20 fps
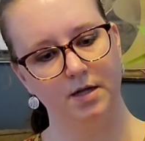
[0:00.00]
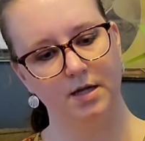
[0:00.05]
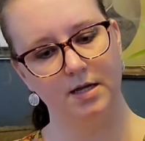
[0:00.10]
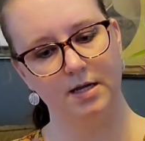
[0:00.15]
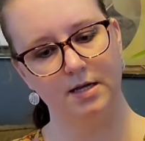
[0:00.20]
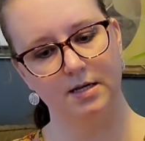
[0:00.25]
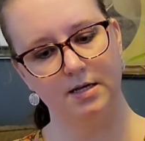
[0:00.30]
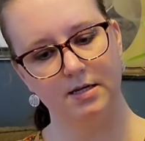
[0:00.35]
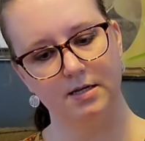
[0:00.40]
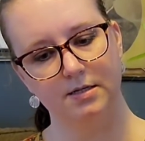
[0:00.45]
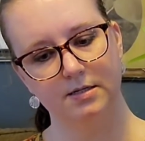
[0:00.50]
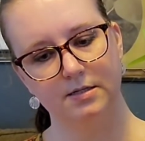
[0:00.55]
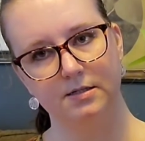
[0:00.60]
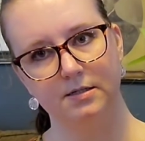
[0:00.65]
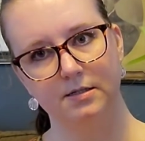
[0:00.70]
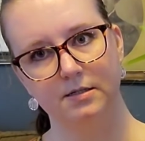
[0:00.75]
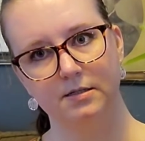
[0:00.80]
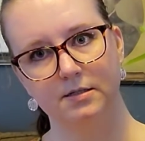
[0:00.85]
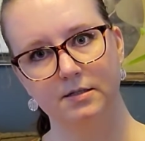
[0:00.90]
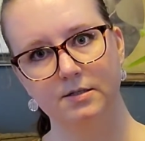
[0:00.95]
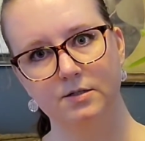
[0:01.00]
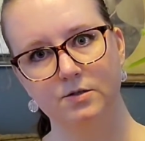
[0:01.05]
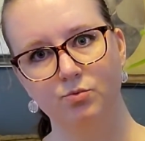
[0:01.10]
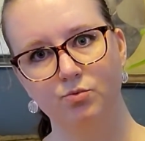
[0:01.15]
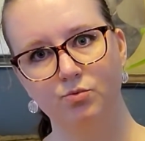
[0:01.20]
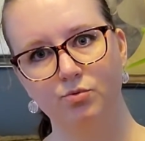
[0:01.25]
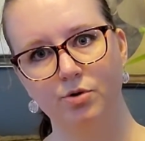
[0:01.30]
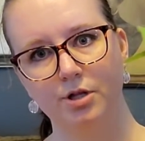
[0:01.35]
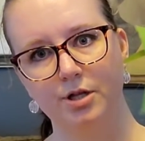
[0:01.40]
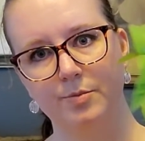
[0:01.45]
and it's
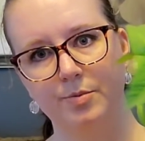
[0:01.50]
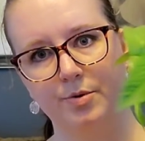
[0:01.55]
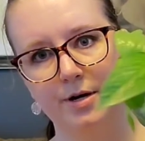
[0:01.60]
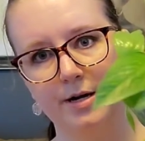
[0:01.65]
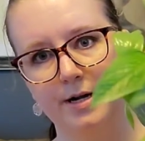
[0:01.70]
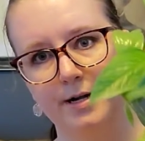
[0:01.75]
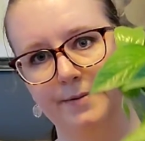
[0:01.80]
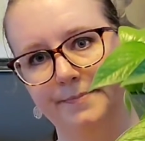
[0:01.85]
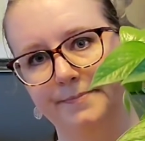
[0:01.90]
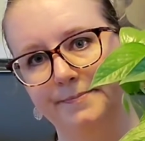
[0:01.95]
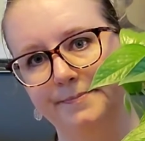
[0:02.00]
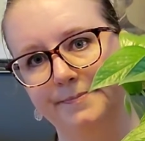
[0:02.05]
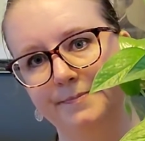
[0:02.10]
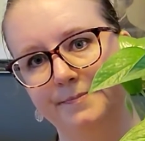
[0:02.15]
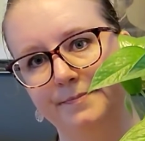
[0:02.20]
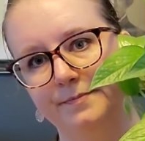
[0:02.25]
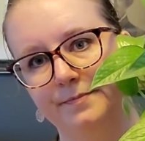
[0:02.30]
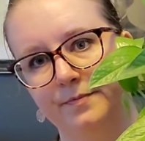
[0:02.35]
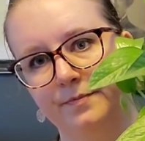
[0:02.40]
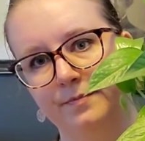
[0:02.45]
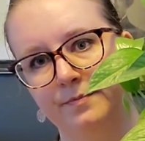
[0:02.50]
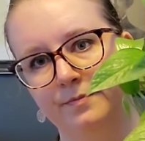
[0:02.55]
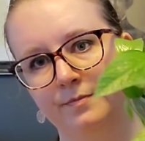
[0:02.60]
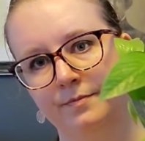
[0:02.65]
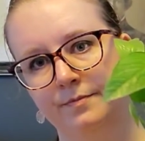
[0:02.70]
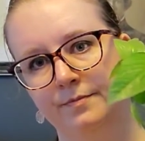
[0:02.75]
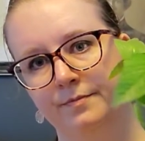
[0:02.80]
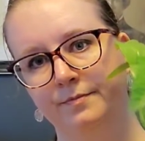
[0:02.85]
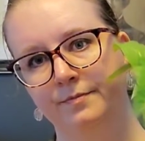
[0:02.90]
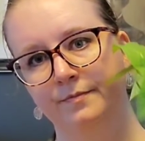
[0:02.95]
really pretty.
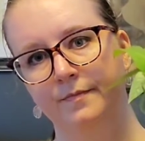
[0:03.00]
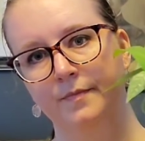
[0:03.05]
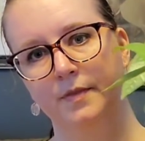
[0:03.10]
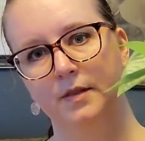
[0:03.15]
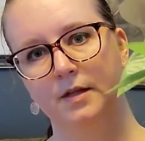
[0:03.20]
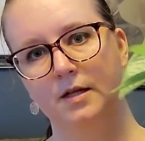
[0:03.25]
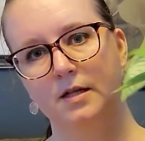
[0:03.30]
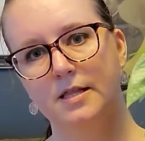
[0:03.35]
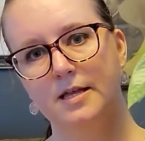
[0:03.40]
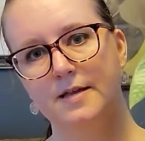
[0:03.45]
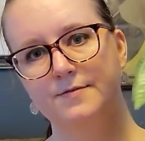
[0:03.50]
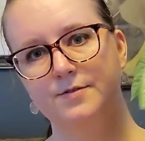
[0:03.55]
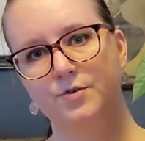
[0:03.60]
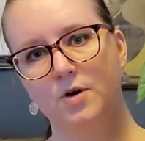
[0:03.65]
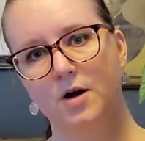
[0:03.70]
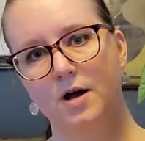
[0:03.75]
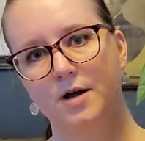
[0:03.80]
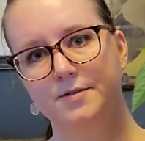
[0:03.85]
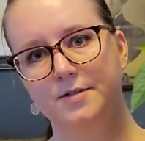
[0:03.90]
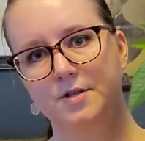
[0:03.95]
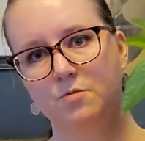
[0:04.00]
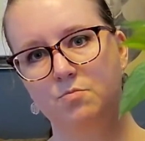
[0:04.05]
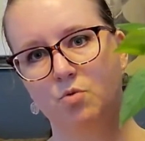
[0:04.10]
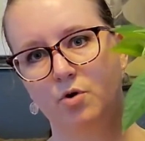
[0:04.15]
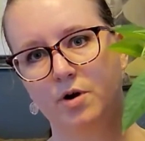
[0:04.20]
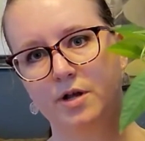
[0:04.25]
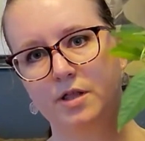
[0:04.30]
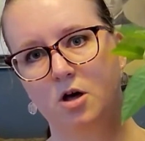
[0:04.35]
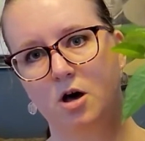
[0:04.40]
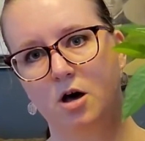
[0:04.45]
The leaves are also
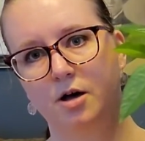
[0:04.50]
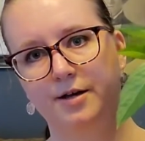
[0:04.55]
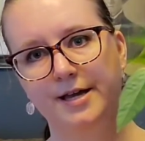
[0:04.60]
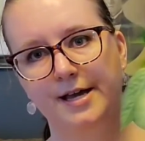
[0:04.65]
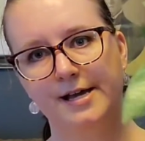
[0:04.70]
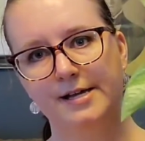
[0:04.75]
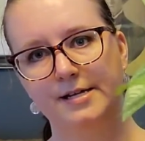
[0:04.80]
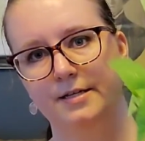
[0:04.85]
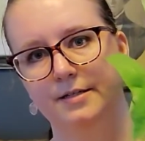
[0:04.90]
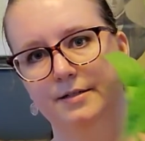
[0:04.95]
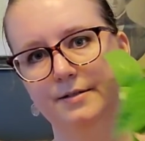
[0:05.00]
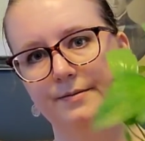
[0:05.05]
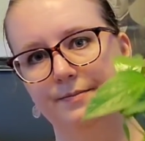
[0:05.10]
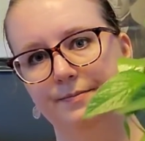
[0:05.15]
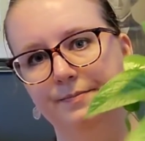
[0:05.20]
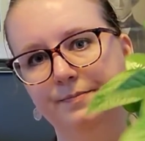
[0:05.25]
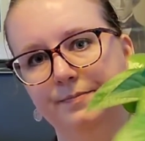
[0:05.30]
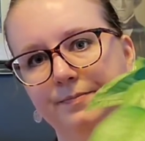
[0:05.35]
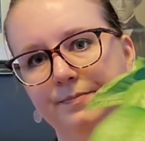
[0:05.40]
more elongated.